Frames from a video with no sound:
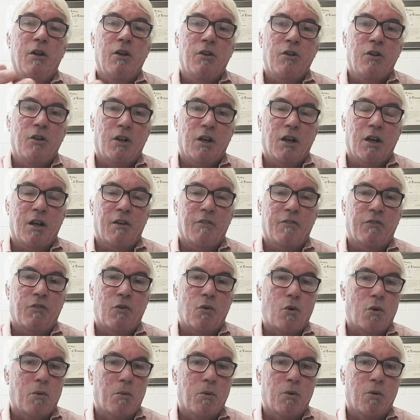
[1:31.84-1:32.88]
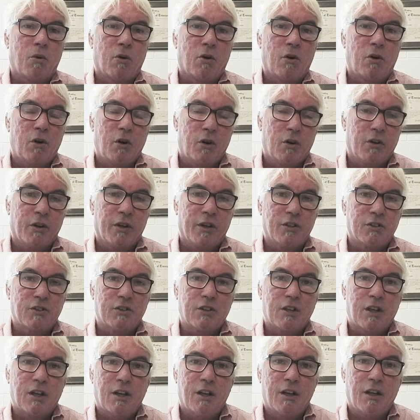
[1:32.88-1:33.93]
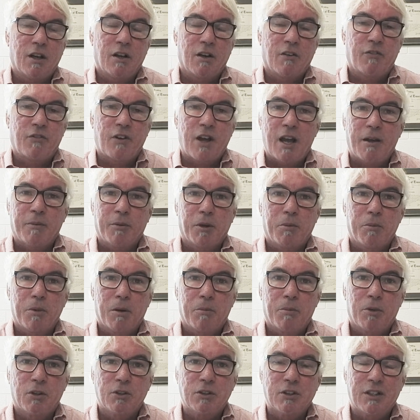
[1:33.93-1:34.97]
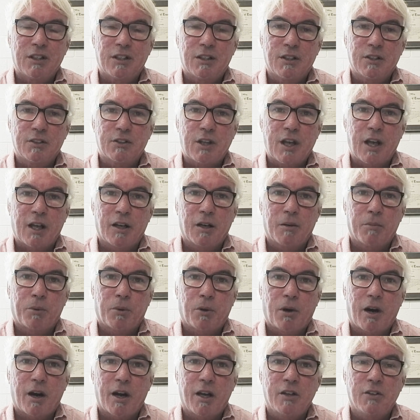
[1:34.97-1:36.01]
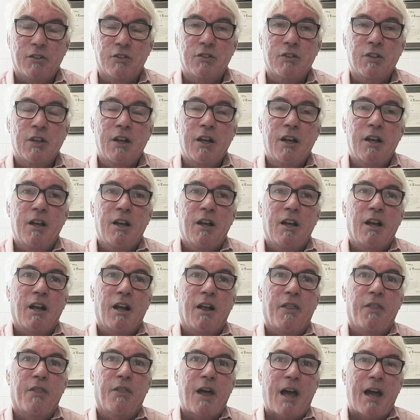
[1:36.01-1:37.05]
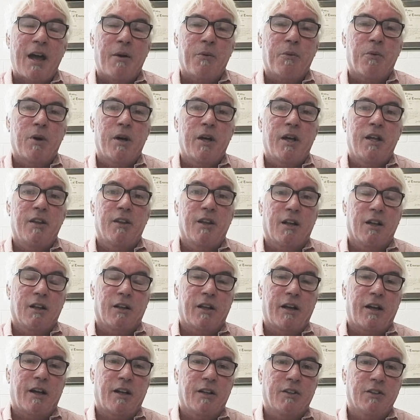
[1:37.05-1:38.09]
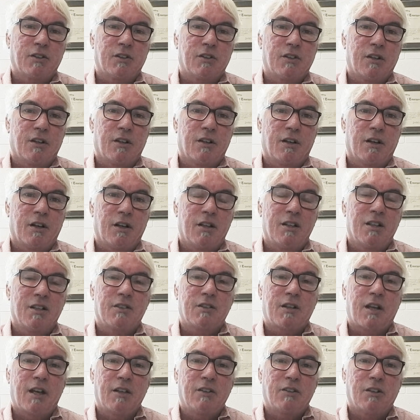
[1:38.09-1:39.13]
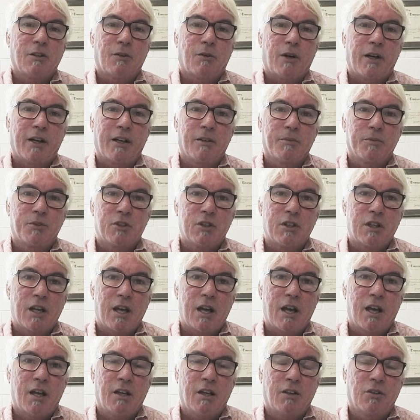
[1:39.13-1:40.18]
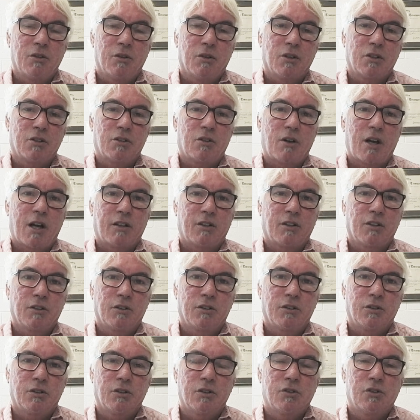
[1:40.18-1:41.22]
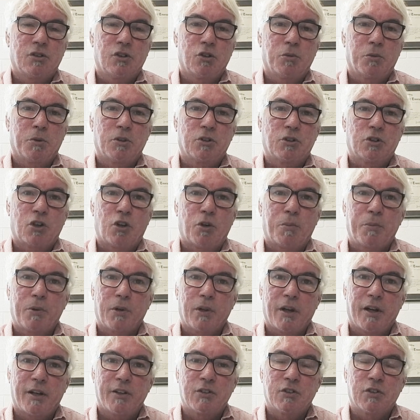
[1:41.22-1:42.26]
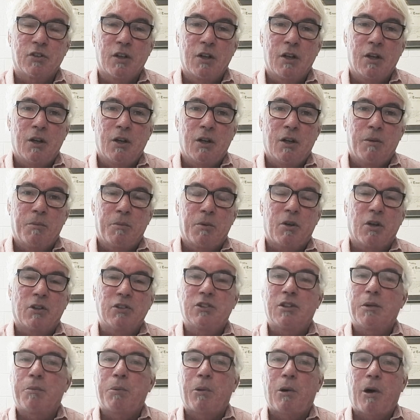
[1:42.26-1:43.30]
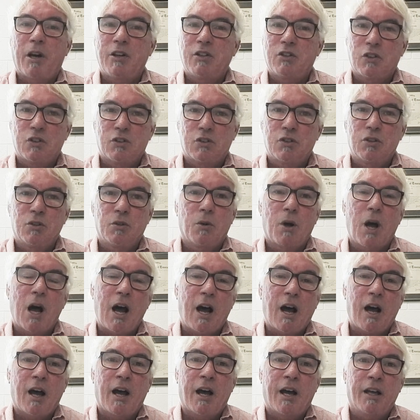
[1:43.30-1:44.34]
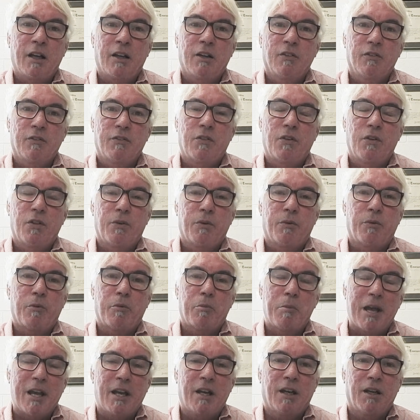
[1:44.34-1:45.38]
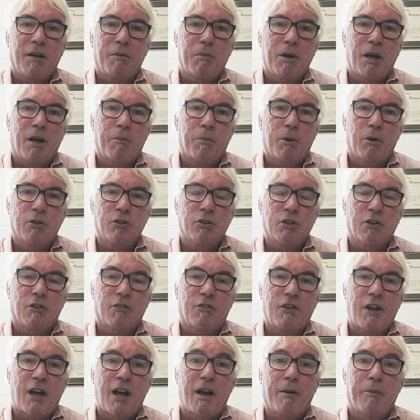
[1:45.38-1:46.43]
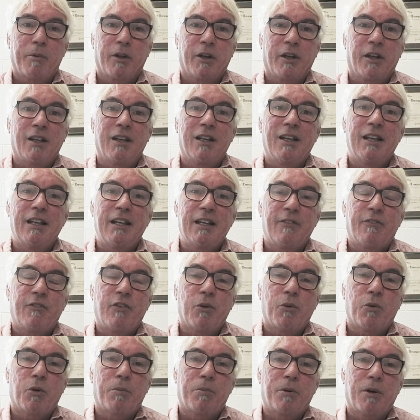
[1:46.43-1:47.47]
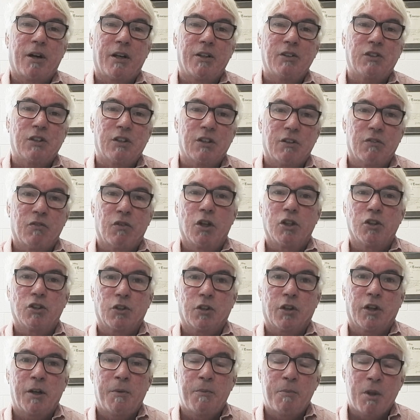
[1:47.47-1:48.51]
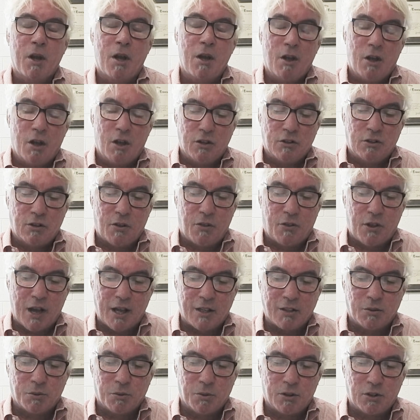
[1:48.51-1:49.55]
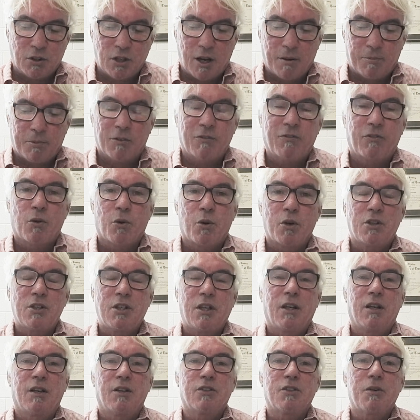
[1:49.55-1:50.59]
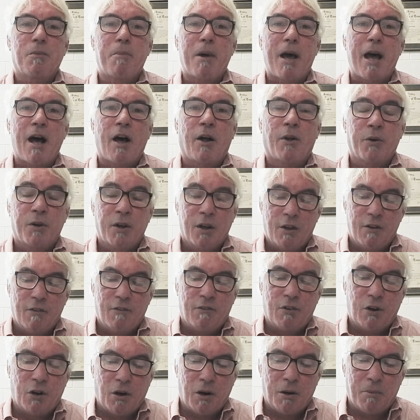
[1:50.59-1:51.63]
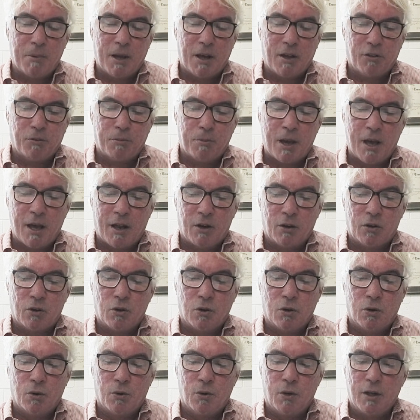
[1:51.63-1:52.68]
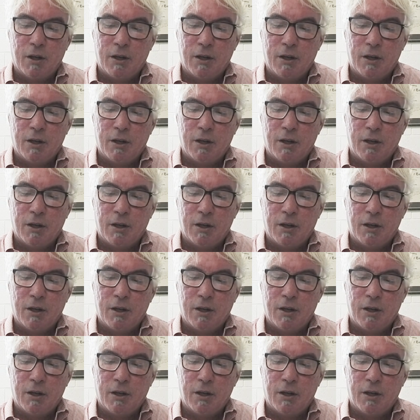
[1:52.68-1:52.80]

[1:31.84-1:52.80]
you could add 4 more, let's say, family members at a discounted price, and that way that allows, in this case, the YMCA to extract a little consumer surplus because the price is too high for the remaining members of the family if it were priced individually. So that's what chapter 14 is about. Very mathematical.